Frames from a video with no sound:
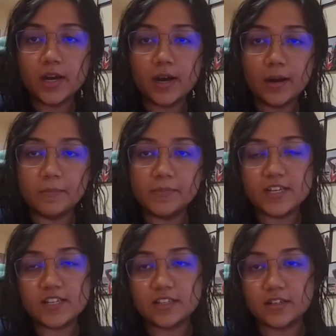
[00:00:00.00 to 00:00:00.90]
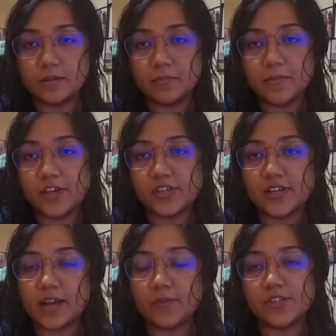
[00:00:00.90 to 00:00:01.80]
Um, these are the major
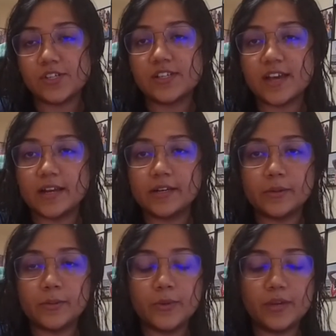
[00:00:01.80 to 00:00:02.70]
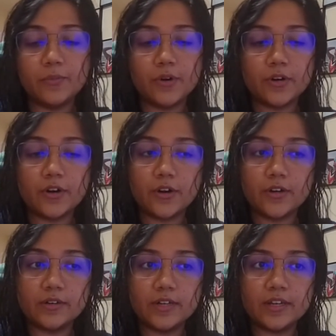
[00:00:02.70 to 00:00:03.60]
languages that we work
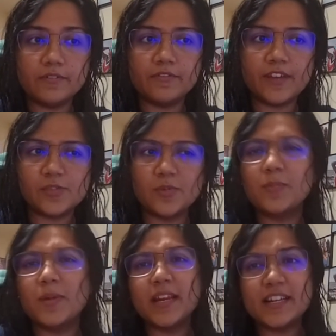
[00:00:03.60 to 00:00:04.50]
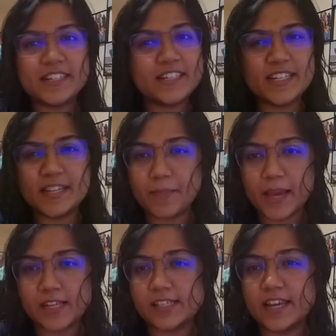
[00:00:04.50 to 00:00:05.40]
on in Facebook, but it depends.